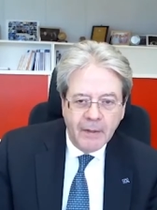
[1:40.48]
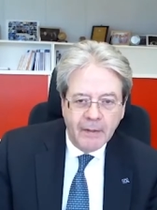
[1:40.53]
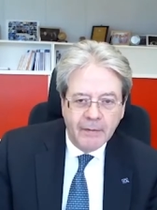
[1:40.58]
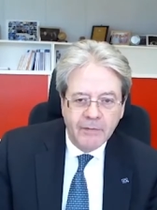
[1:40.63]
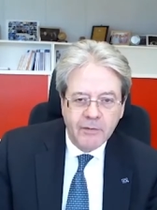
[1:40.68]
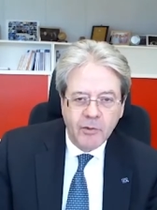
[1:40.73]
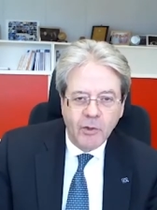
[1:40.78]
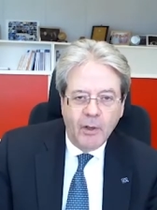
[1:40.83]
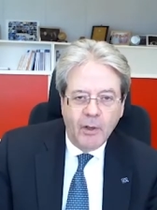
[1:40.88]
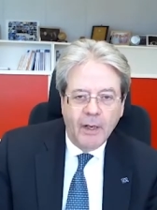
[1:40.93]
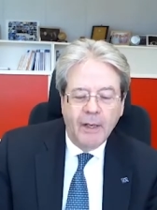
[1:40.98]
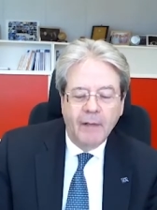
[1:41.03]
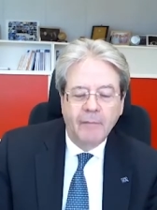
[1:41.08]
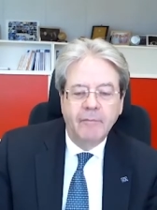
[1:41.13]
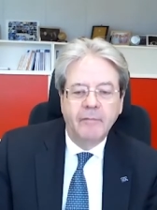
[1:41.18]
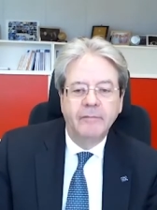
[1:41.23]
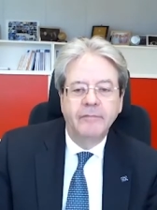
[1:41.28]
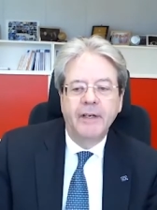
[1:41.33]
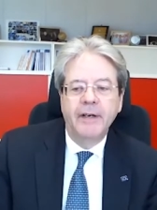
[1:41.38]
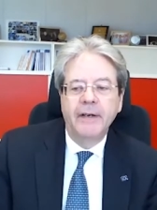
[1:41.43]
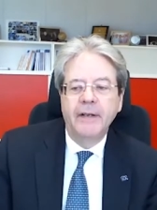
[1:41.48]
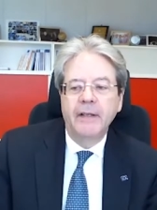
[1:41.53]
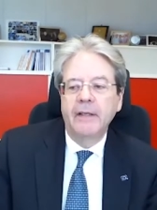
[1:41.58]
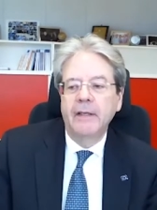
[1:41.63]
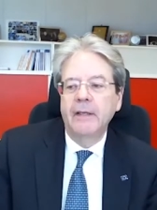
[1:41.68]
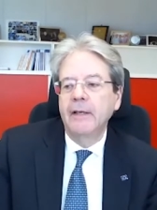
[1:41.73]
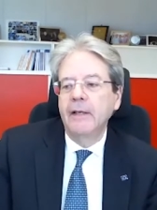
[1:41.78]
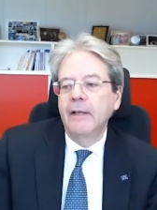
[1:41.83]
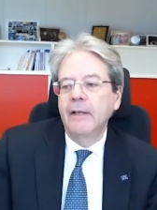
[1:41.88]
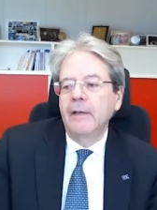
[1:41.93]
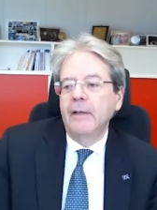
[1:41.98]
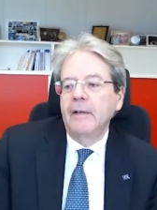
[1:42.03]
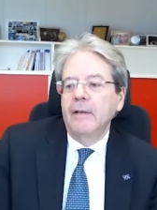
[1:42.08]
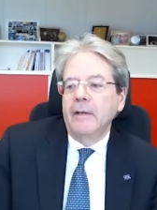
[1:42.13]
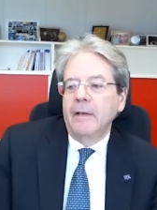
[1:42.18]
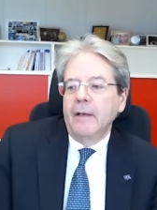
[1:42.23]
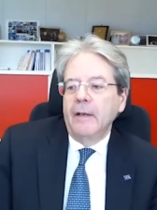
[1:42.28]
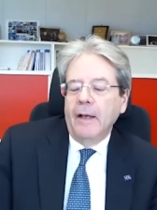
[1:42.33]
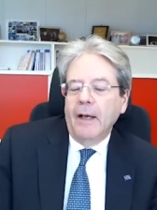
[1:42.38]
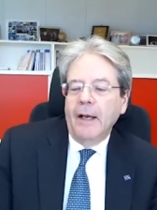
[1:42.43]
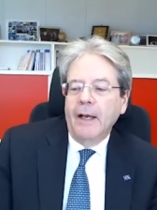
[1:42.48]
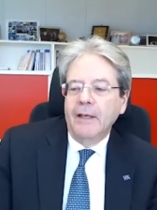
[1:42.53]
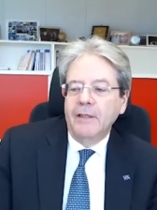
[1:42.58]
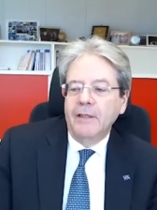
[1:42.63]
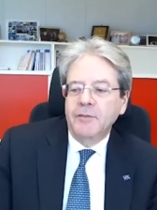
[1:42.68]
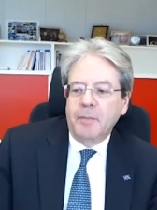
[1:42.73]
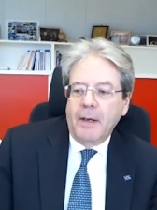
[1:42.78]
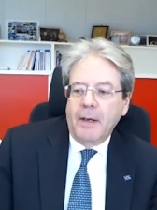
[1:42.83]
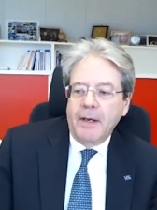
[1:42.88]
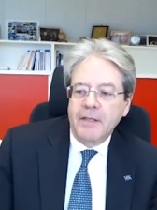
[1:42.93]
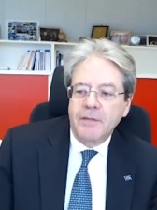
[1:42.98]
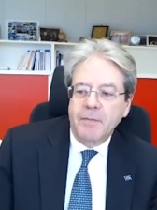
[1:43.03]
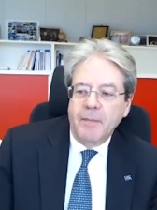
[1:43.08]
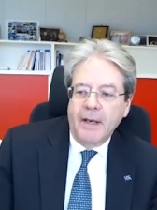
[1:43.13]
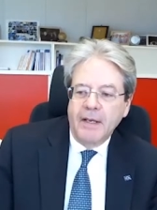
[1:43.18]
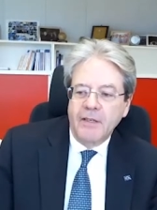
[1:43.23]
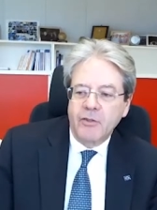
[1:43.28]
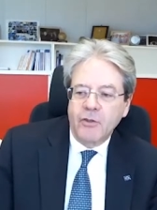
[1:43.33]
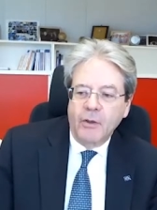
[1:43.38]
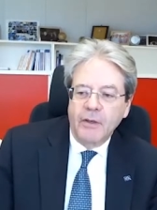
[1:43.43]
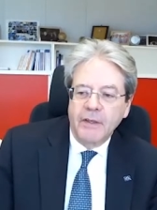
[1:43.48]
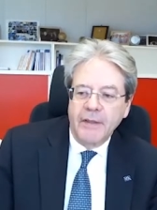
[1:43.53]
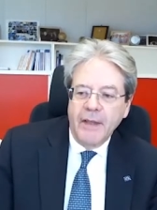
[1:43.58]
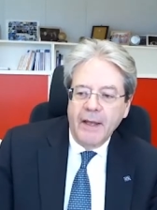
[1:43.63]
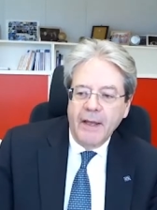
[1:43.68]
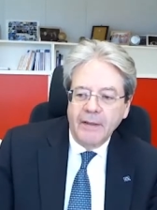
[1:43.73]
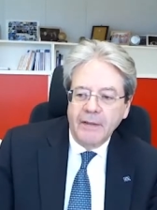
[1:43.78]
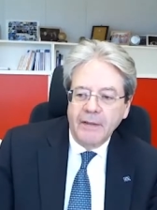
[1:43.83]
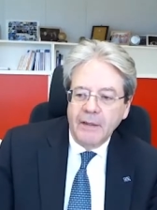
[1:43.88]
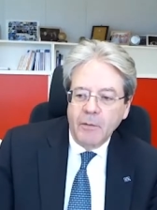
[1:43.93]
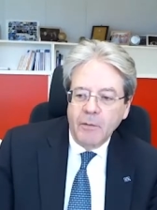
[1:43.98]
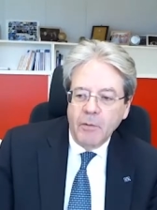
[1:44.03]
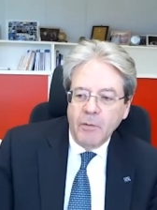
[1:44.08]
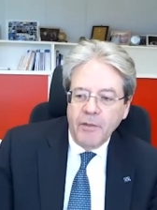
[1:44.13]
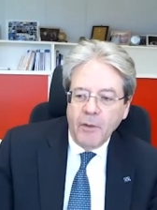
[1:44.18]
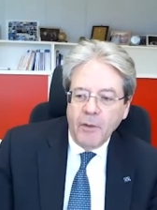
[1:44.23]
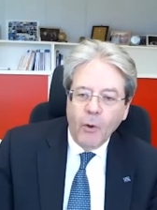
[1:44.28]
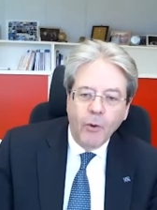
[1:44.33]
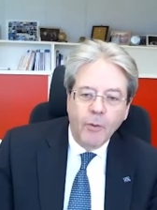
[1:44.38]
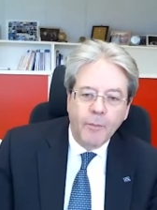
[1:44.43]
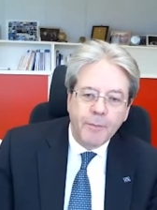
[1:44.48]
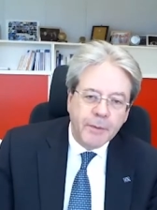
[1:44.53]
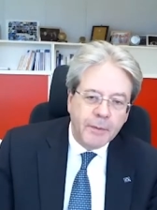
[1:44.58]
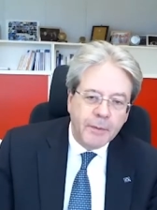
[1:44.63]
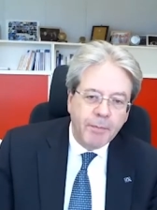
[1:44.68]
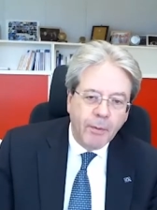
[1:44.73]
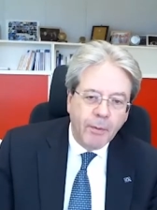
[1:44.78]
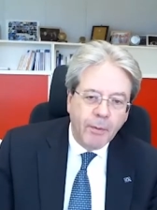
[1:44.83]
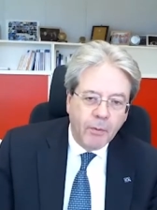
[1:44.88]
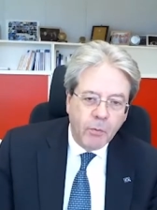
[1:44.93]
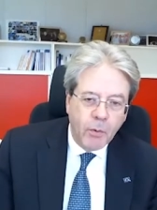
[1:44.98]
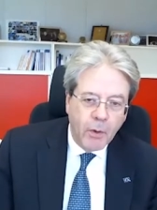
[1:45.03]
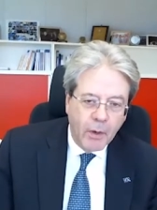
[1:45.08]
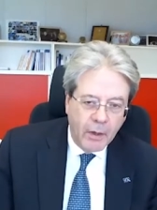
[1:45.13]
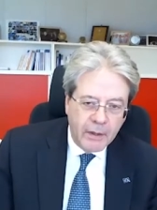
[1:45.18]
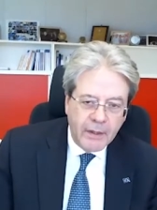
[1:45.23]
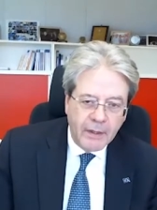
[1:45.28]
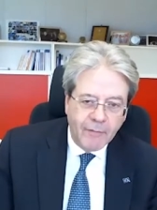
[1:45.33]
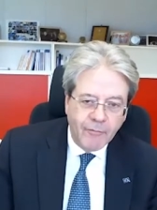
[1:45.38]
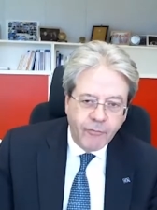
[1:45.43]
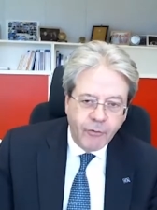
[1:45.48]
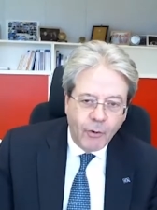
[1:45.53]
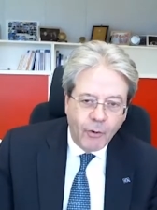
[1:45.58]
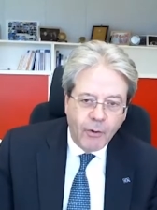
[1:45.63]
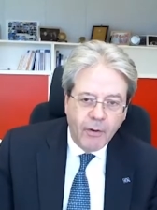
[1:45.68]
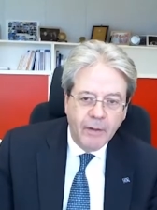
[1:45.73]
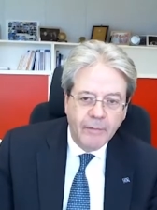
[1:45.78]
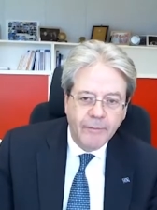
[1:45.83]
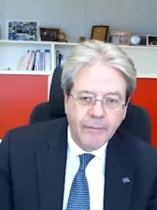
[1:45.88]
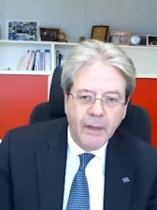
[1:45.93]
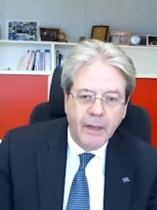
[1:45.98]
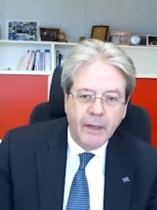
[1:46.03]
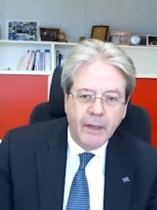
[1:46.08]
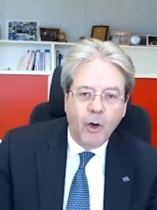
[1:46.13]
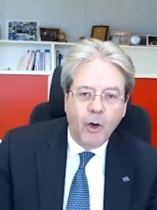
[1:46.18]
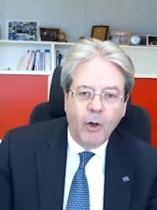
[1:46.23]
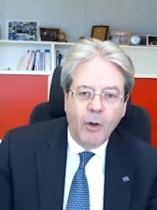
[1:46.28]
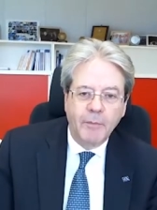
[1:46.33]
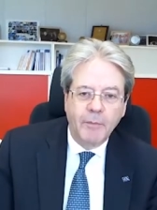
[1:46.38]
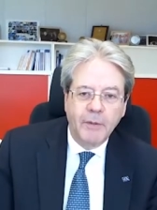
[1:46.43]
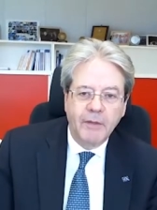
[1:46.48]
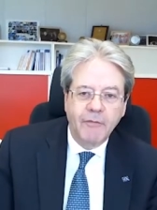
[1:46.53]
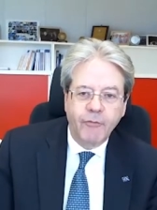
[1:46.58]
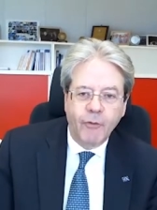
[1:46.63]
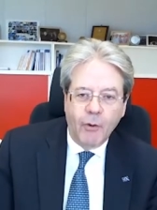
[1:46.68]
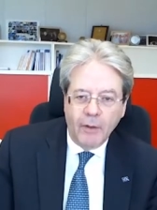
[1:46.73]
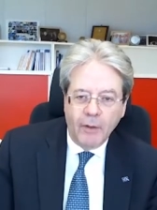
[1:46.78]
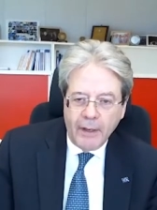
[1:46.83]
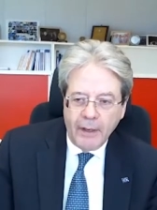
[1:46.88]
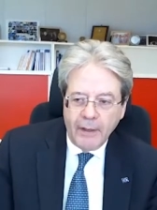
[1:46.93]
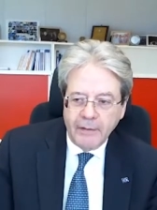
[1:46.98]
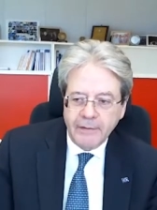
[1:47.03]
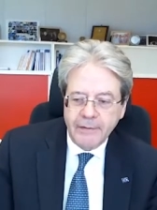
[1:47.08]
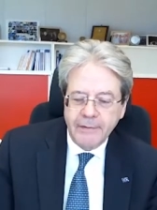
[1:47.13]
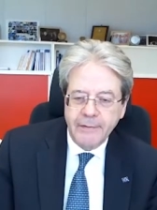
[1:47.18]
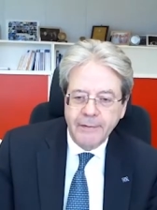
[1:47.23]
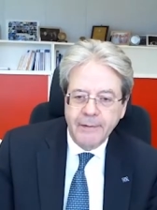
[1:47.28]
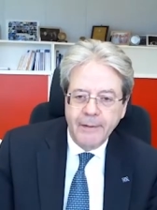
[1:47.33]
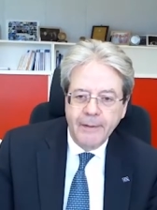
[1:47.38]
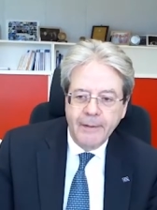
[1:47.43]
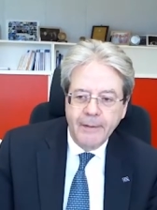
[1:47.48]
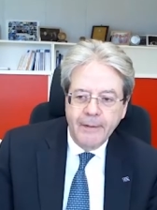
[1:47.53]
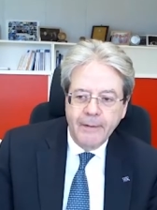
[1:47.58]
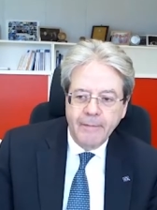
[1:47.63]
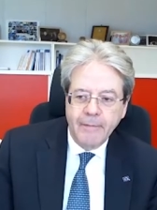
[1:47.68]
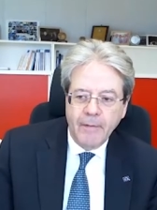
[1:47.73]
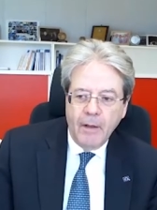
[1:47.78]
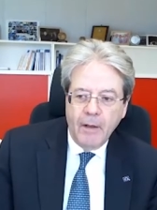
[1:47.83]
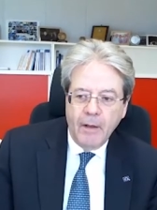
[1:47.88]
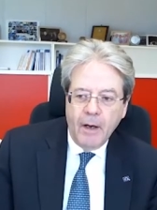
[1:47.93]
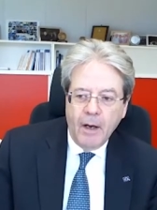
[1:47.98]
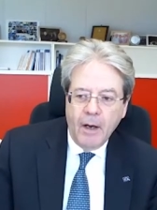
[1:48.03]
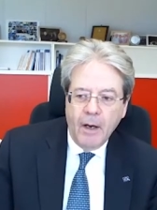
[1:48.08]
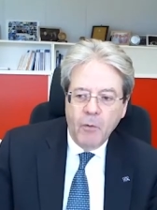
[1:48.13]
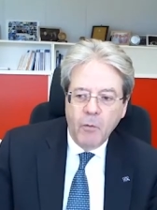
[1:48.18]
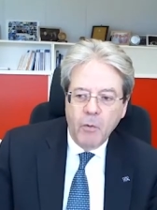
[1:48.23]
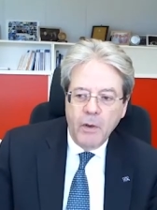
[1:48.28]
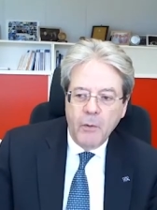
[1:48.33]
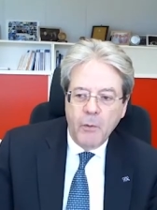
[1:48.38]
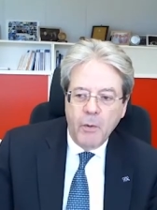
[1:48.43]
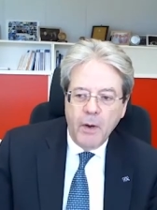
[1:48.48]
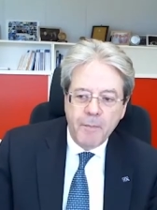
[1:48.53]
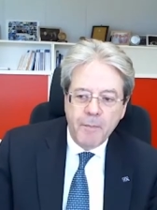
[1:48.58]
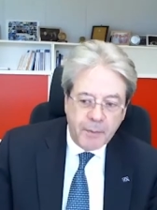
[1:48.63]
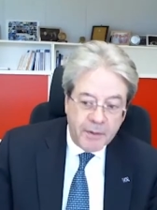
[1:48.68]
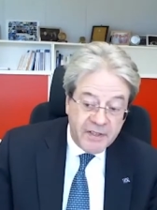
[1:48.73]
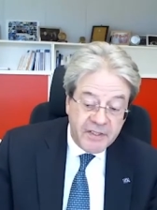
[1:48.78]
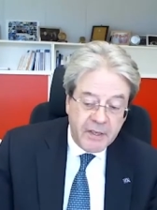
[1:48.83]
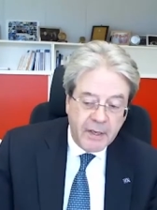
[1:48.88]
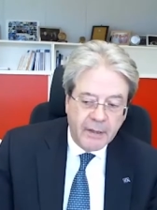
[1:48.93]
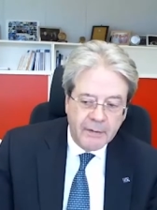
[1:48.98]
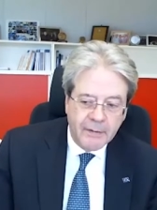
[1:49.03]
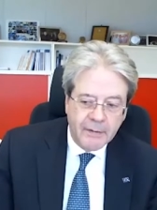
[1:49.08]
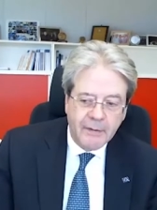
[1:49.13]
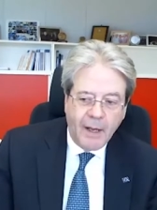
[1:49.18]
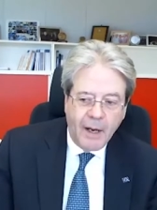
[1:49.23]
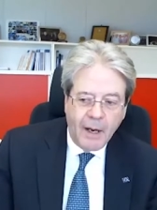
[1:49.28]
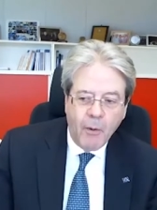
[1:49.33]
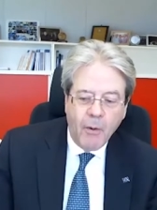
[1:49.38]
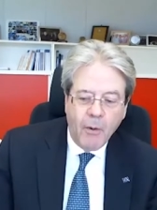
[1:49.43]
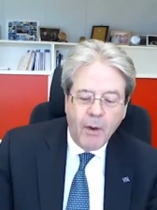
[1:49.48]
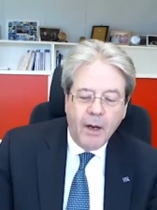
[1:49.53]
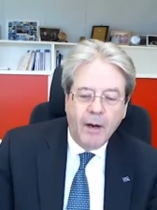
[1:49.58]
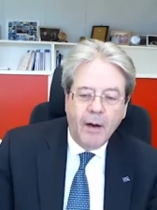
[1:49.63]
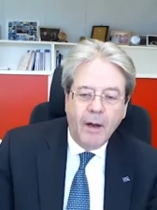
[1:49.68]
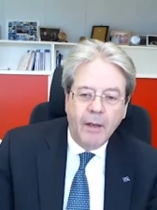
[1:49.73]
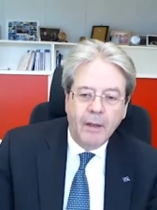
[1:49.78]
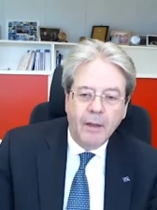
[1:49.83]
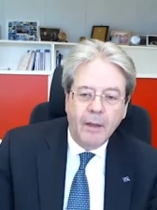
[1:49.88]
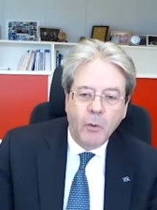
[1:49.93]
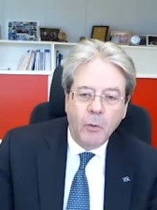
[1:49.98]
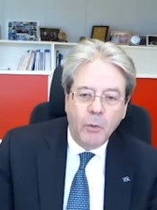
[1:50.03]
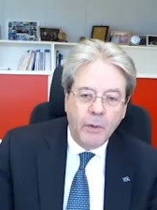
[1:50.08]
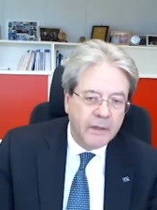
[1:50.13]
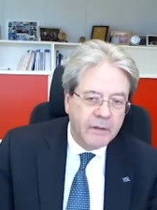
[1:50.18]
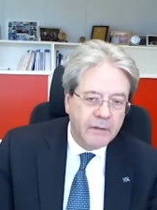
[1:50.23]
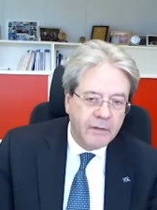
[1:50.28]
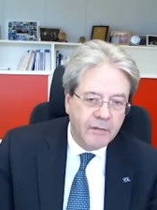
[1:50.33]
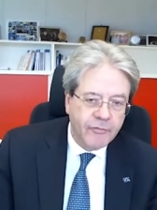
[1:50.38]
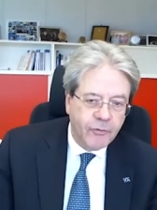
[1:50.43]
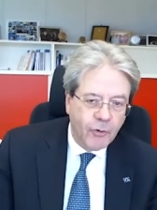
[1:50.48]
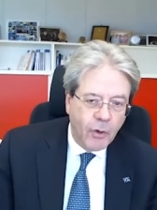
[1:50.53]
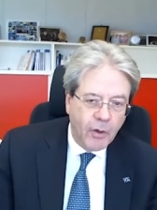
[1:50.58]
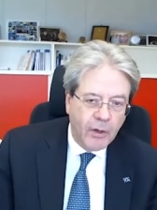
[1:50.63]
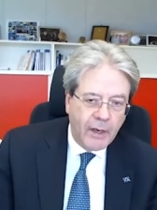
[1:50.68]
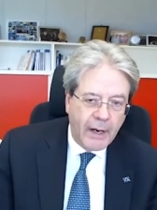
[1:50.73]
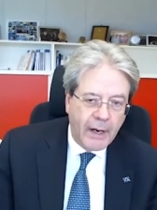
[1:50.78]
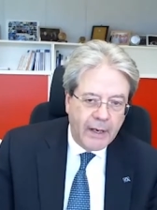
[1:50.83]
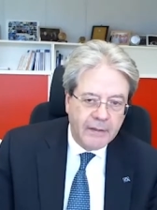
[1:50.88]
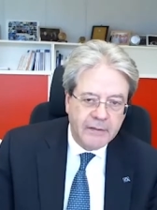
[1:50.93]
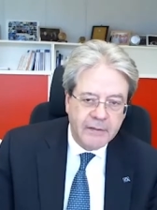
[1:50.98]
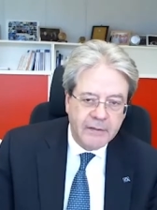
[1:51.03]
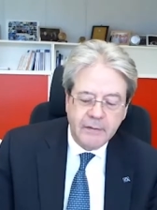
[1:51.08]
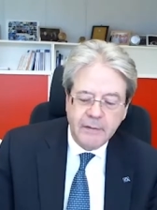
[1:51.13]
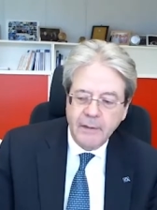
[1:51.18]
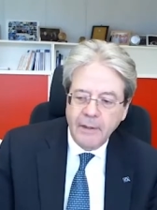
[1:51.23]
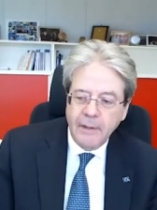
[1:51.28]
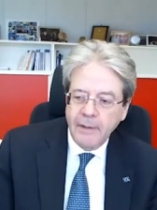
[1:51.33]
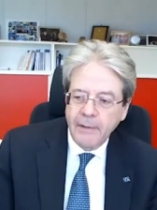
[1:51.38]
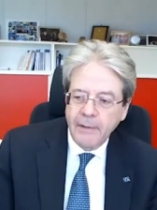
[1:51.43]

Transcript: so I am I express my solidarity with all people working for economic forecasts. We will present our winter forecast